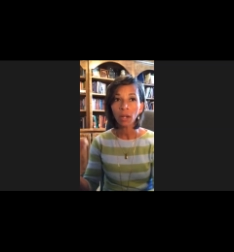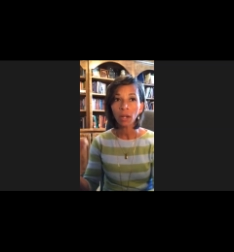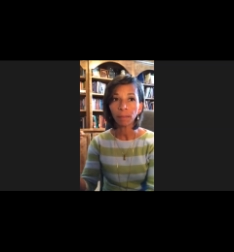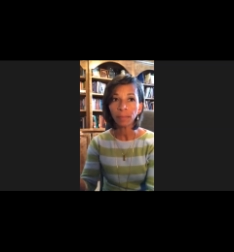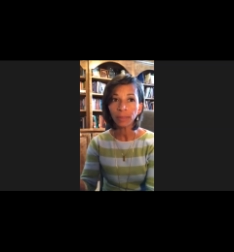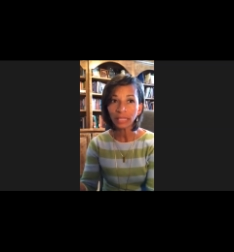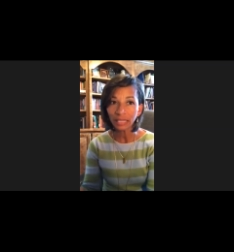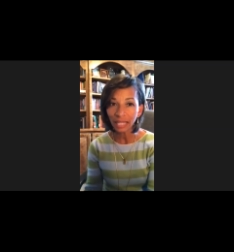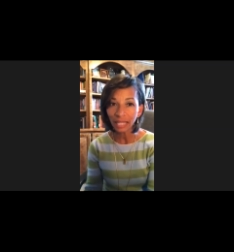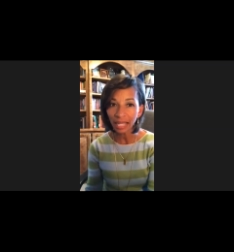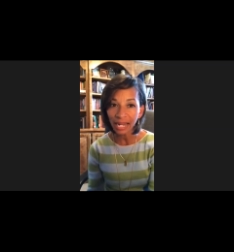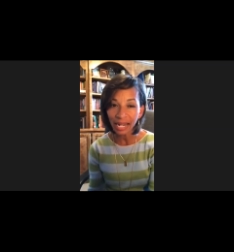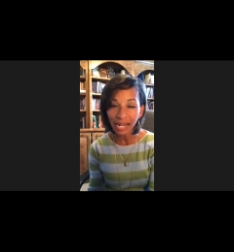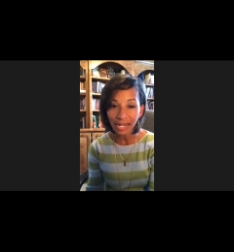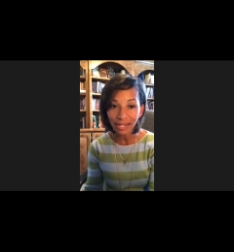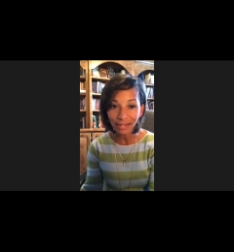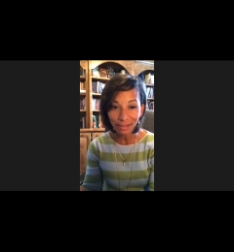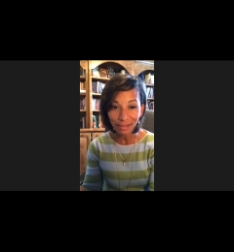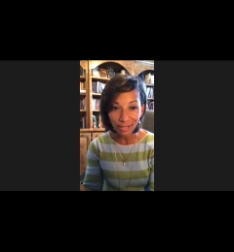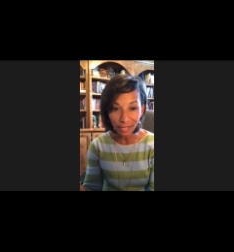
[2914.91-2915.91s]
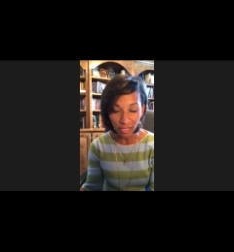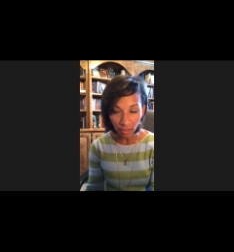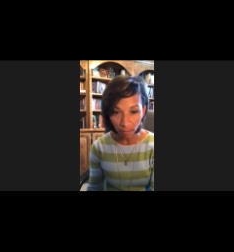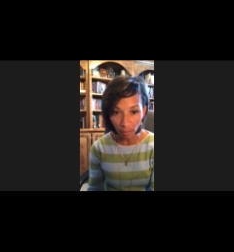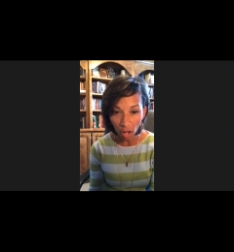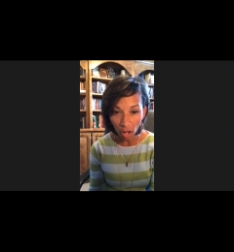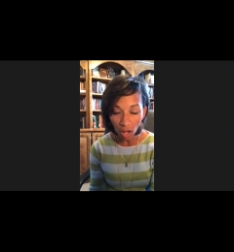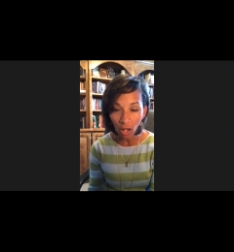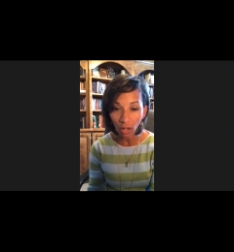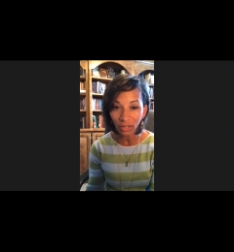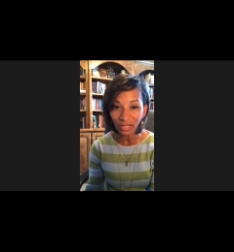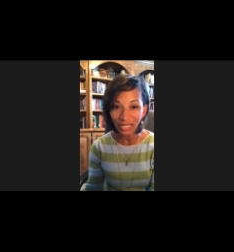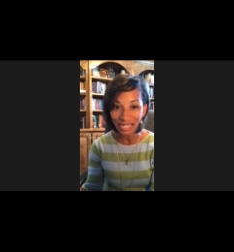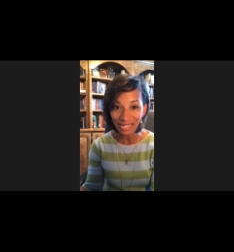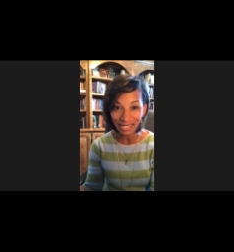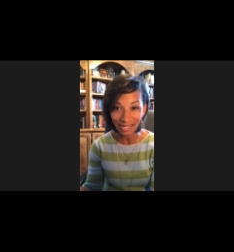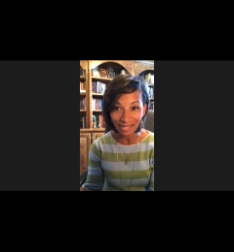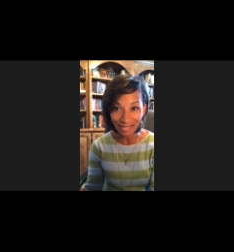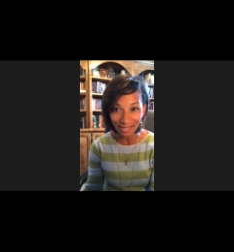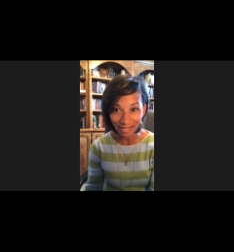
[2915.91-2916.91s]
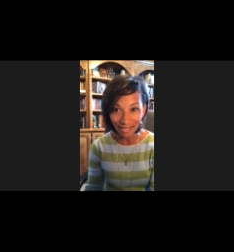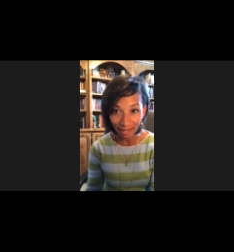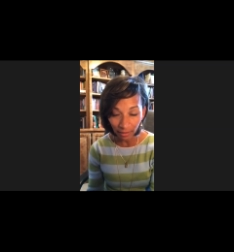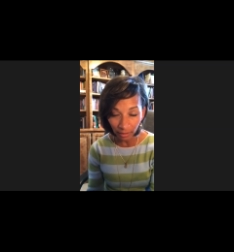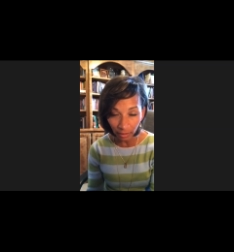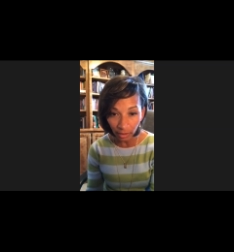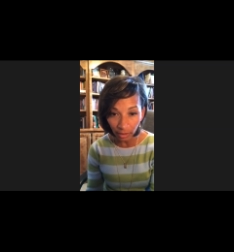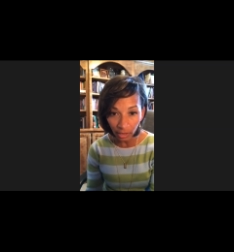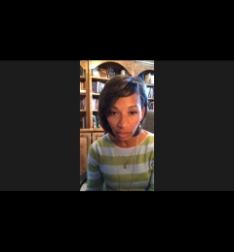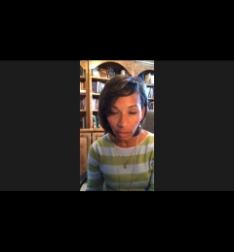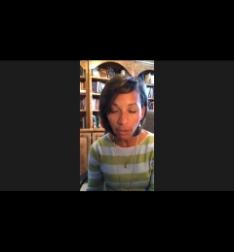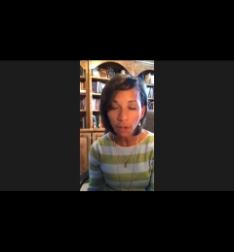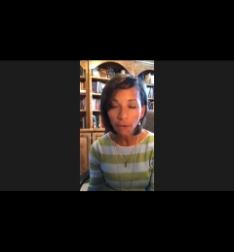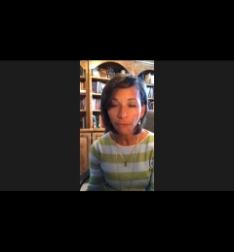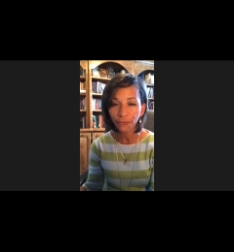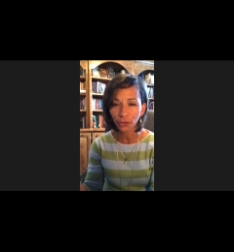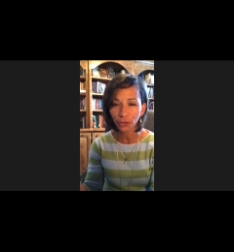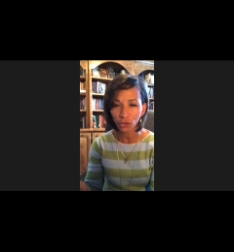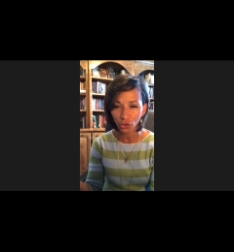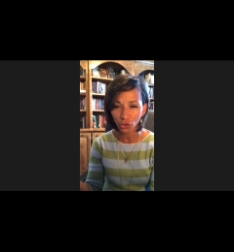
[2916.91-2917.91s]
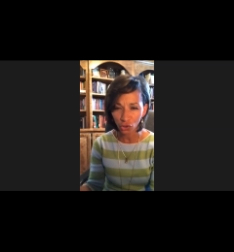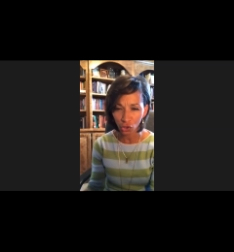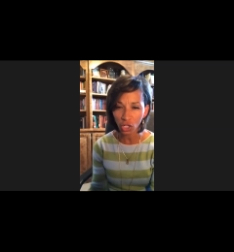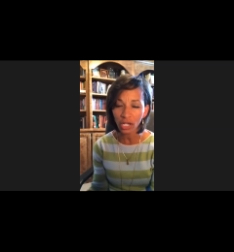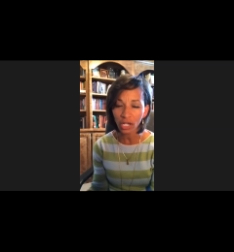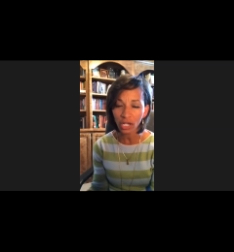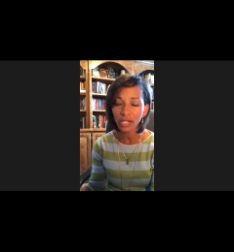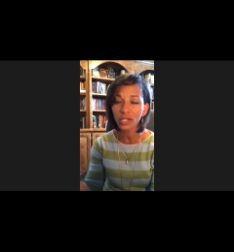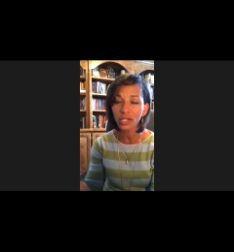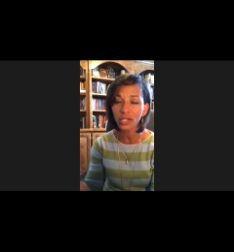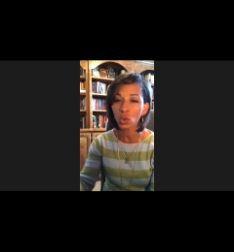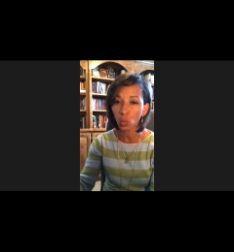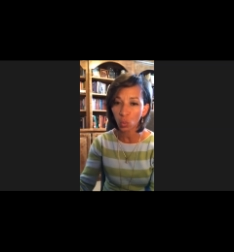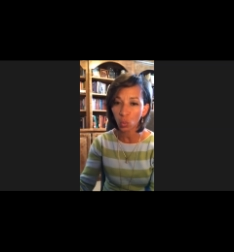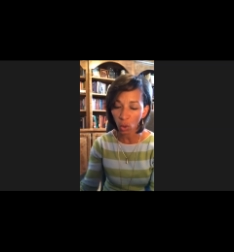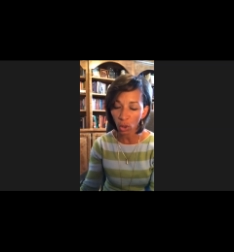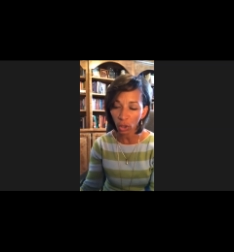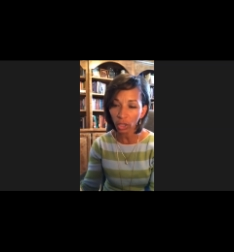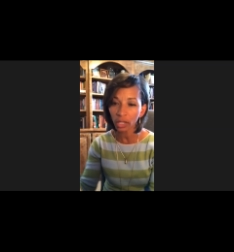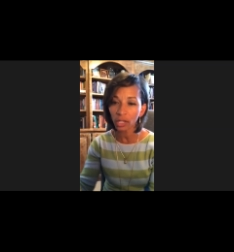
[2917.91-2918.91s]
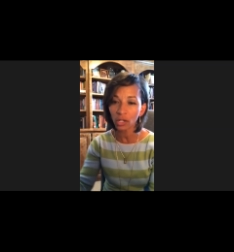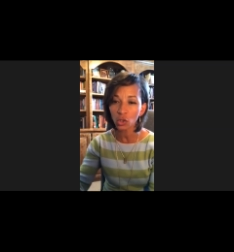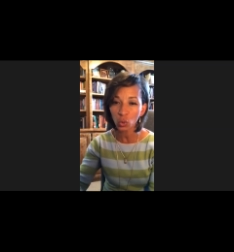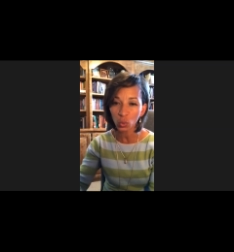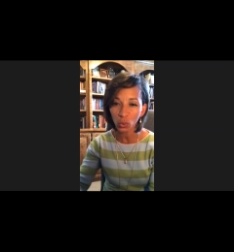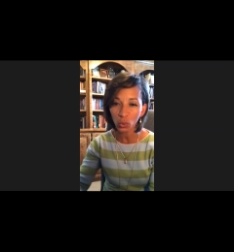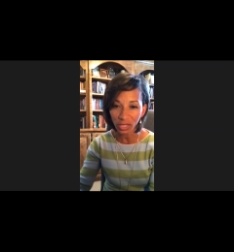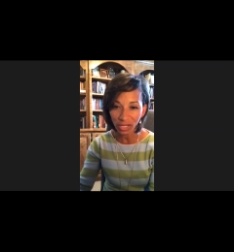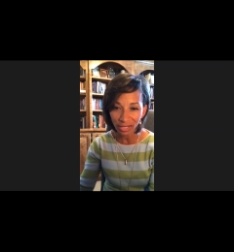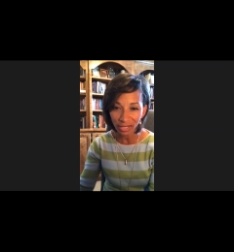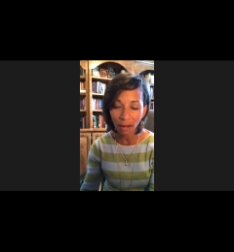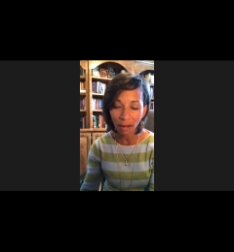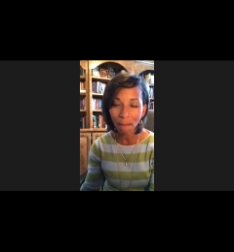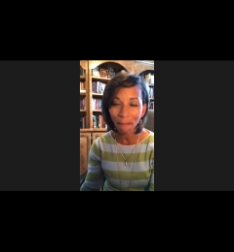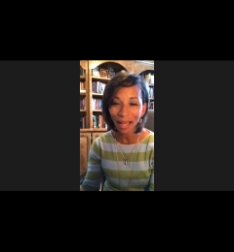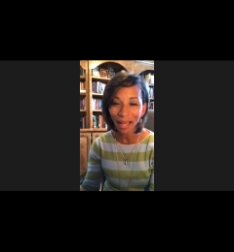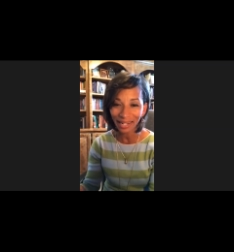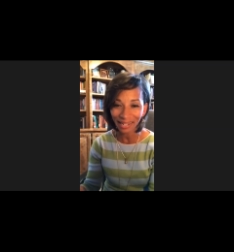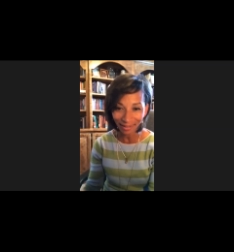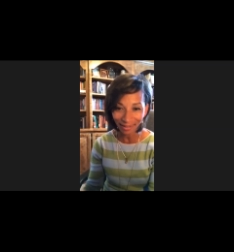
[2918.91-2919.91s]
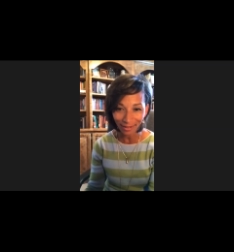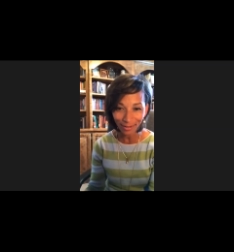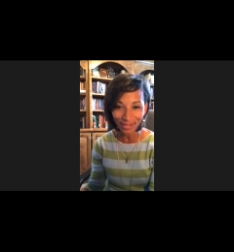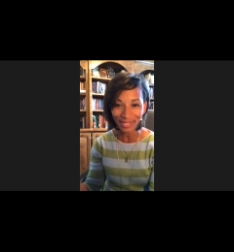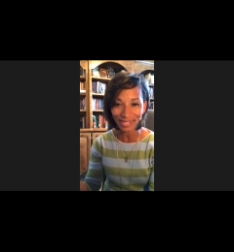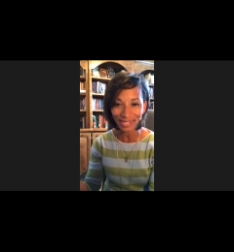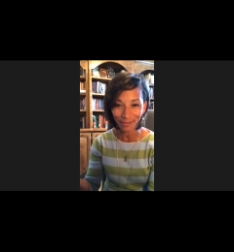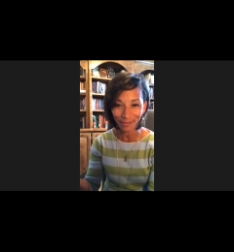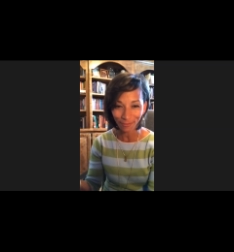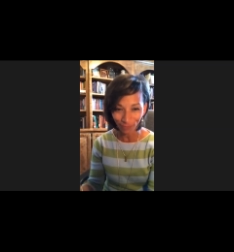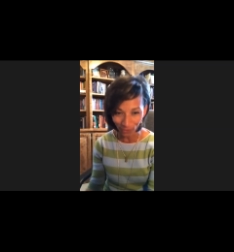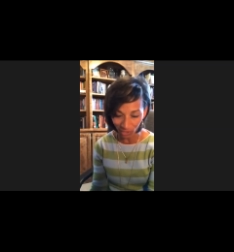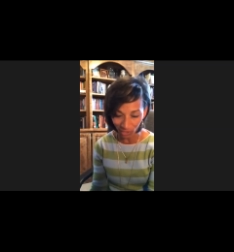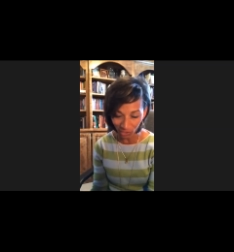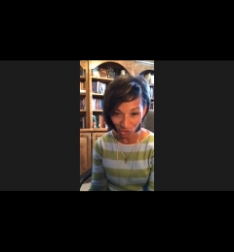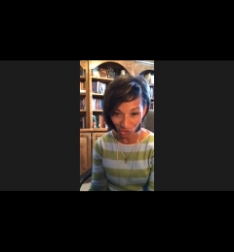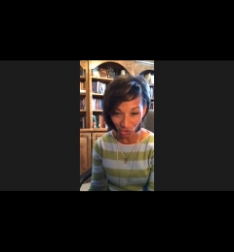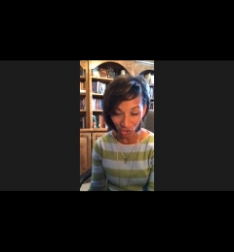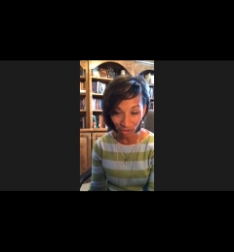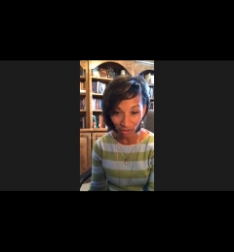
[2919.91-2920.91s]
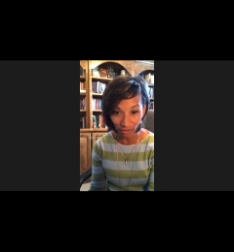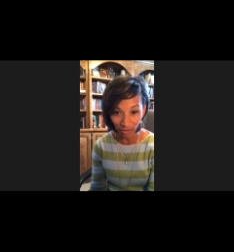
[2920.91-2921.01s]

playing small is settling for just working towards somebody else's vision